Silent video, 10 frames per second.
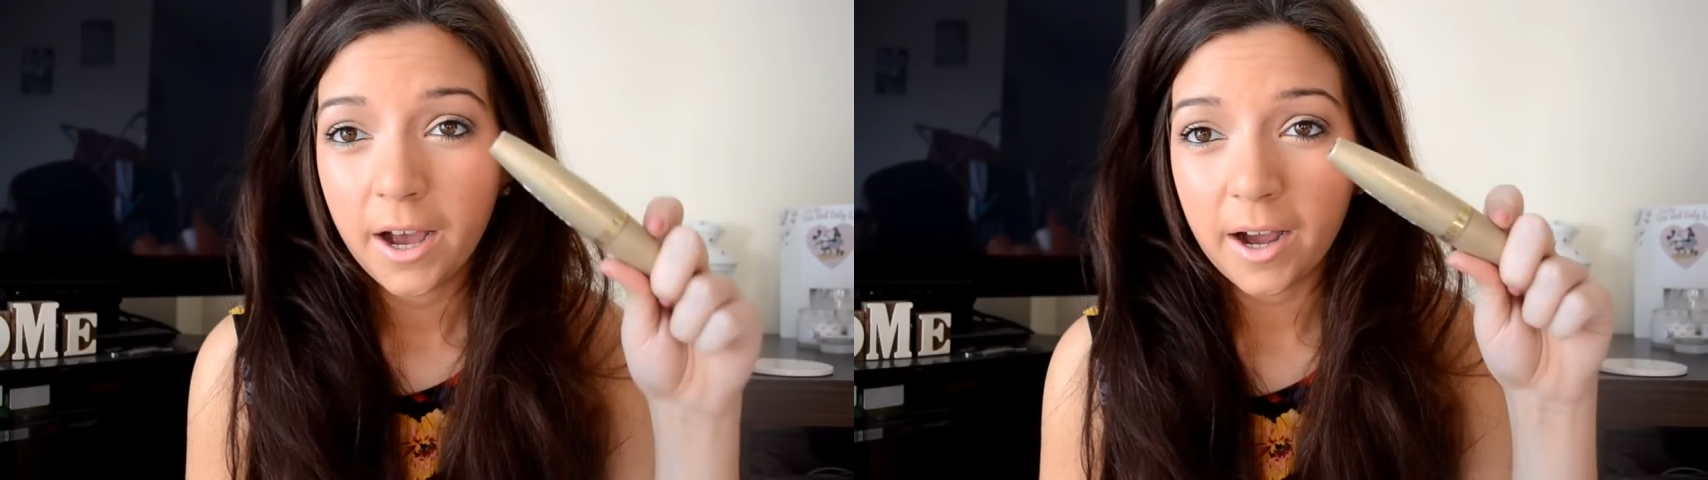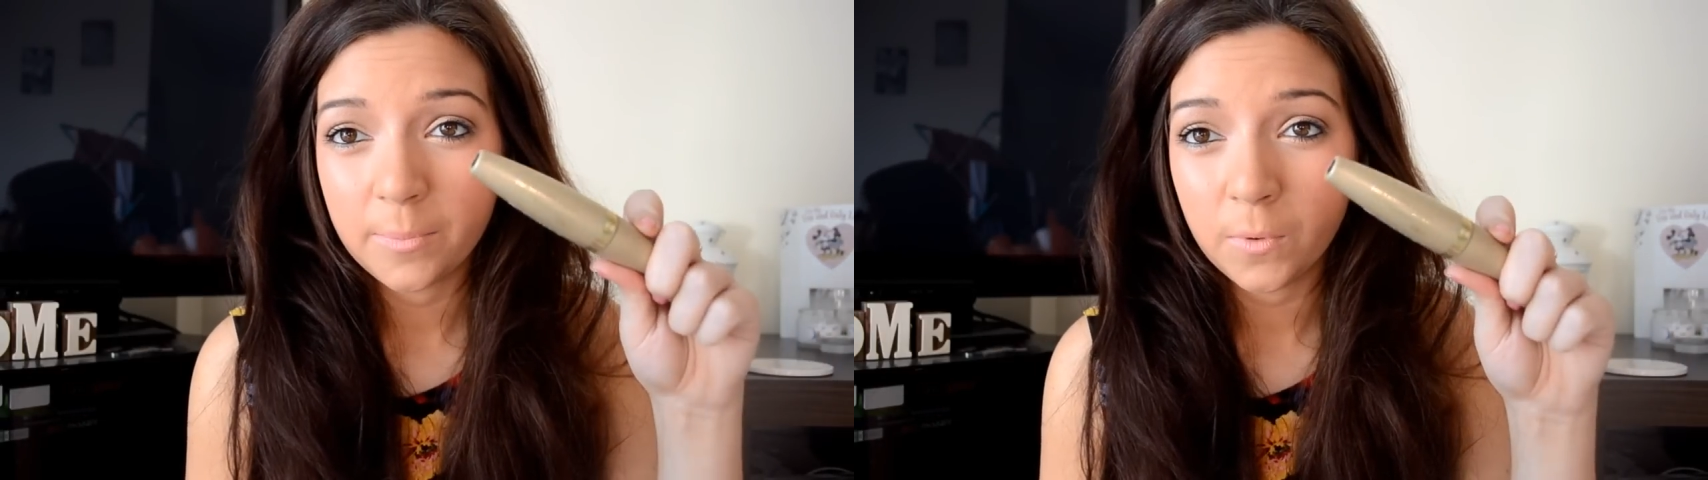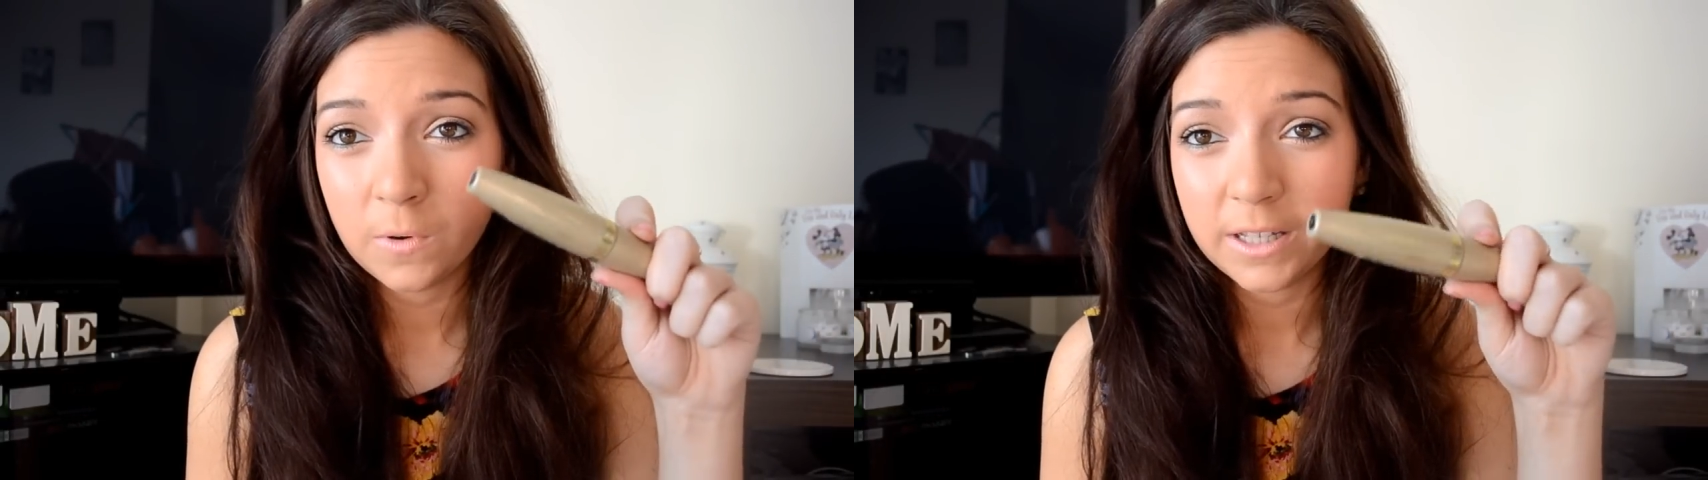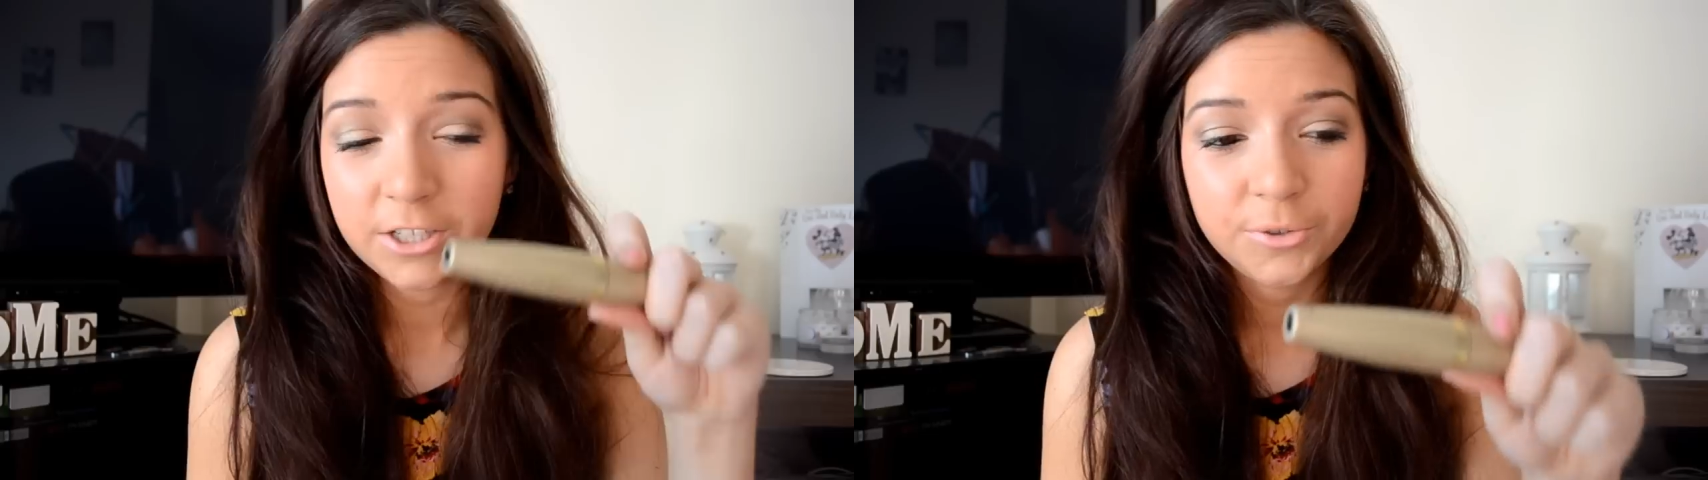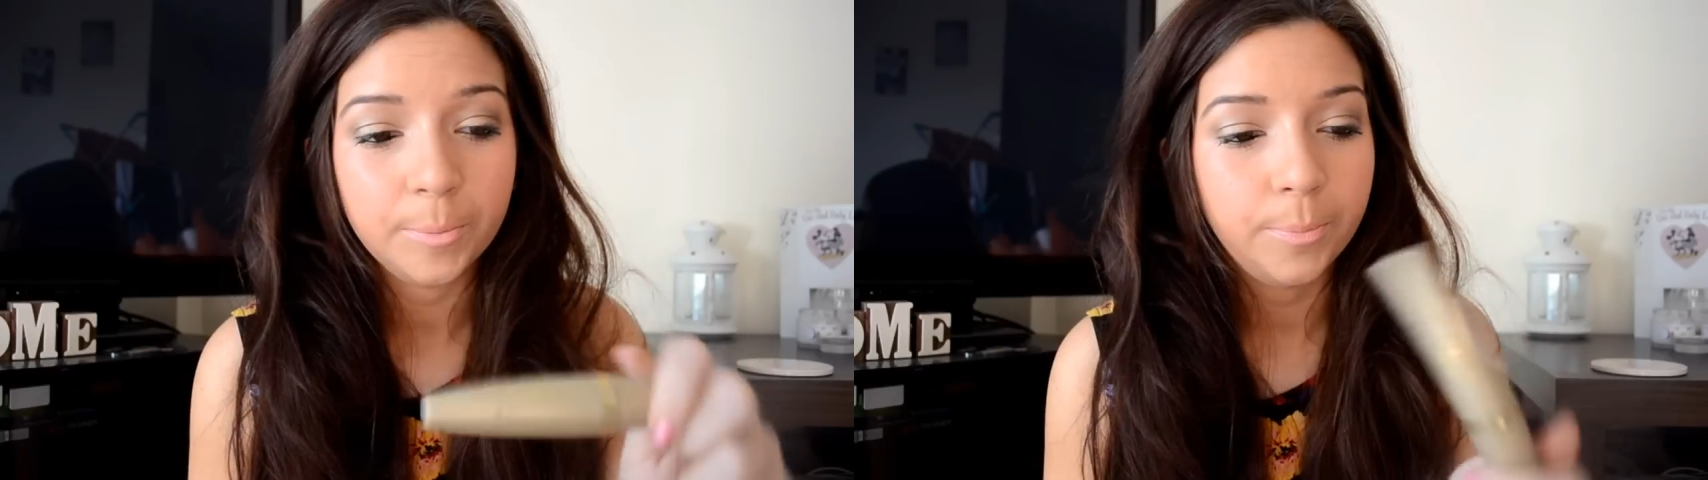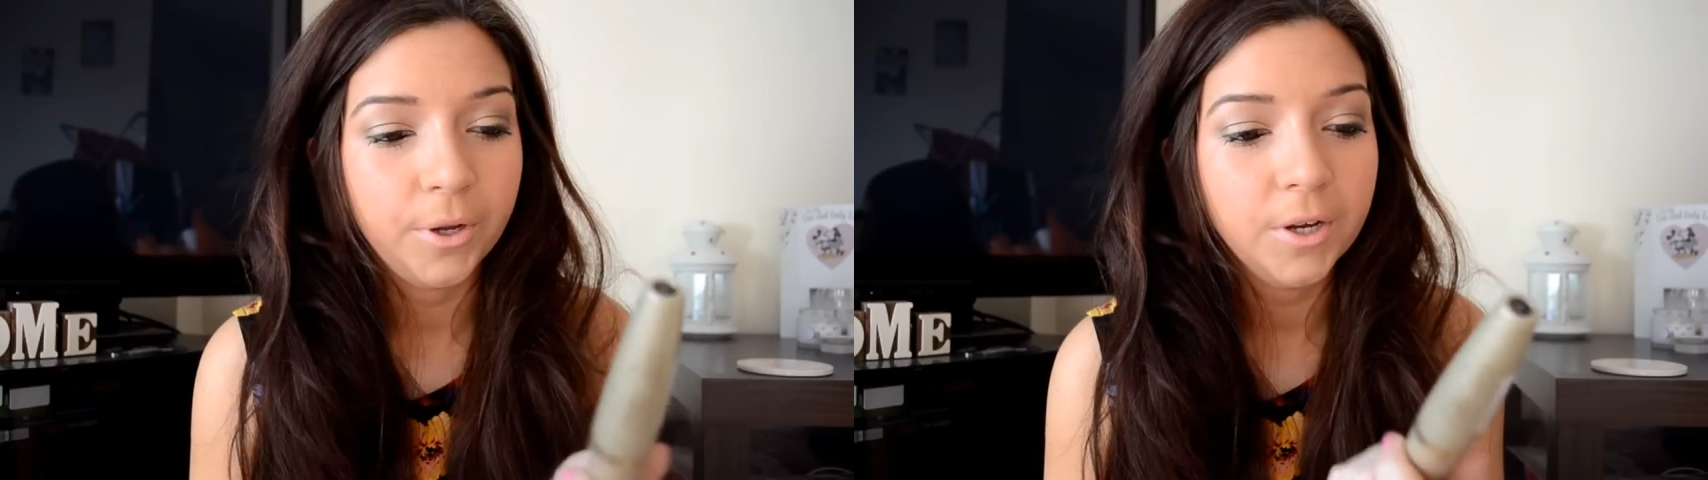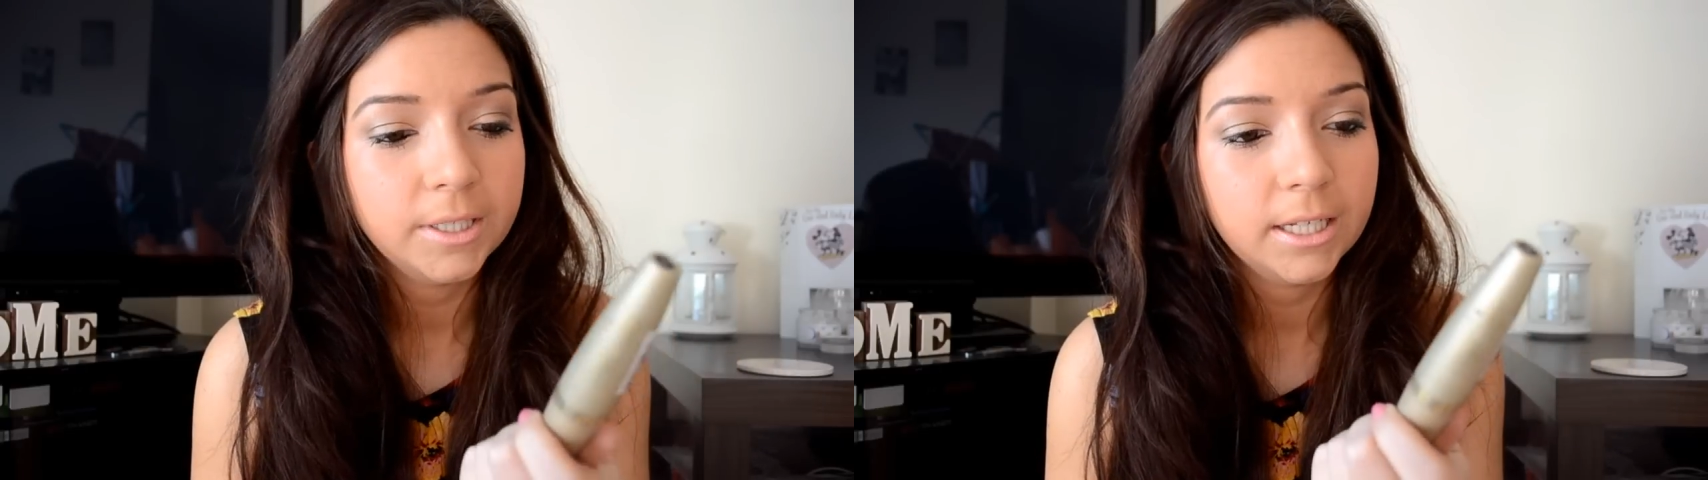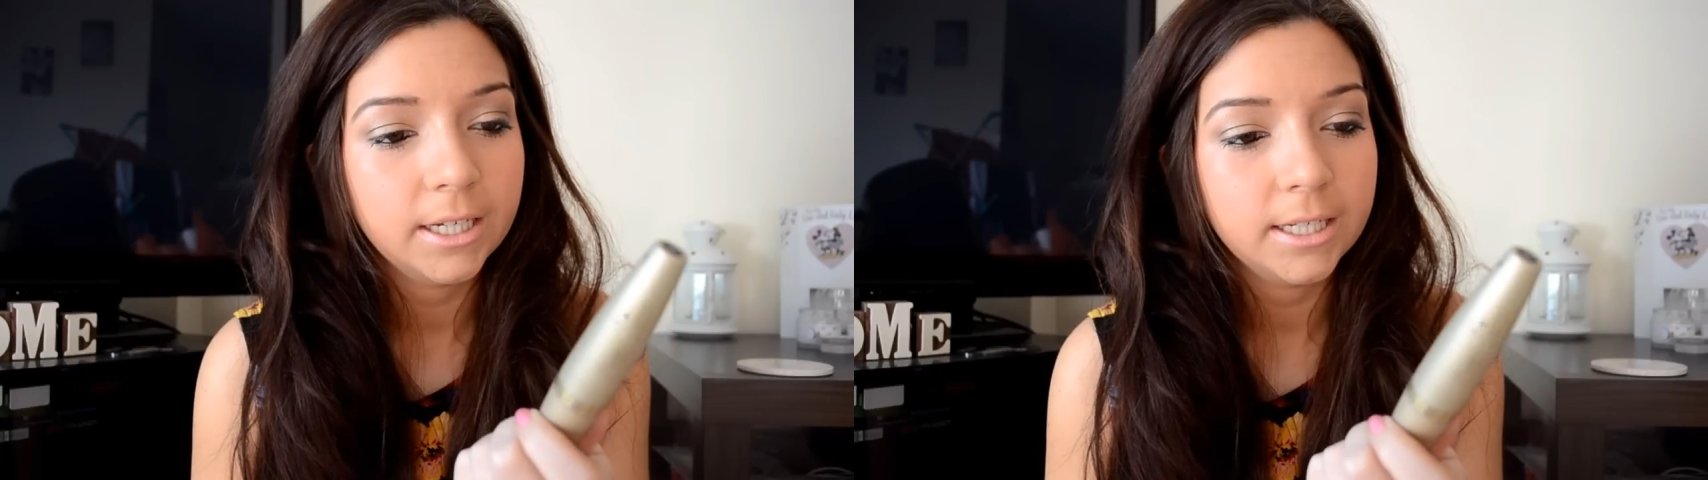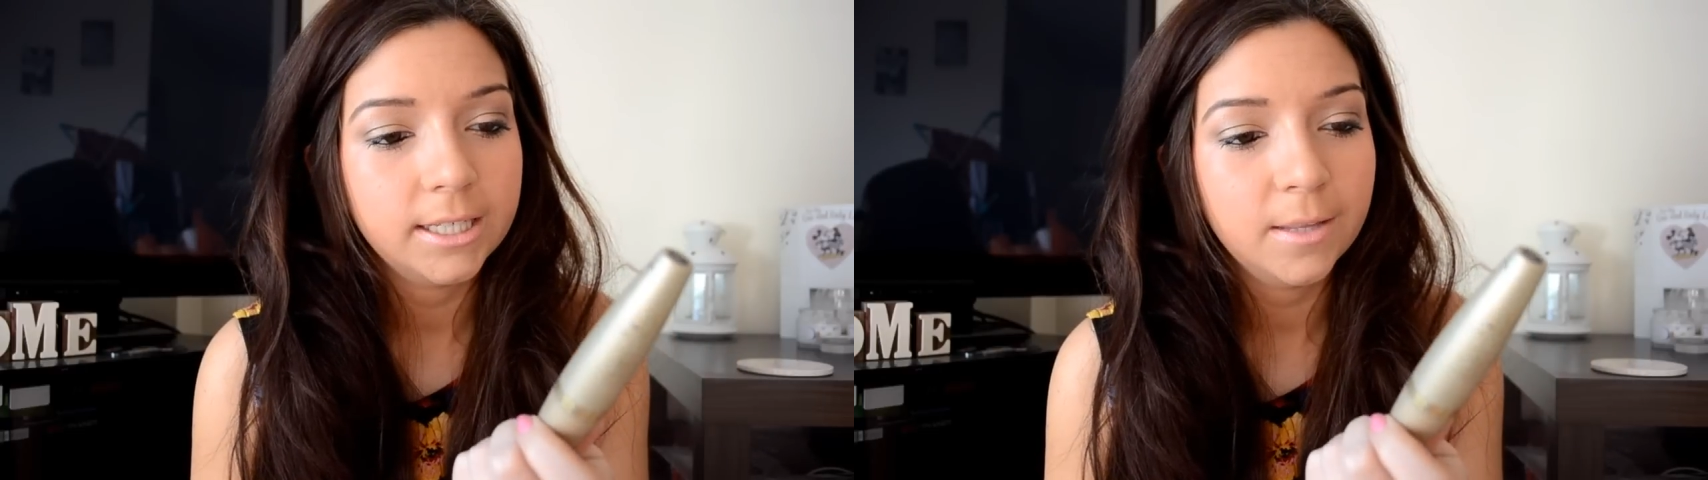I bought this from Boots and that is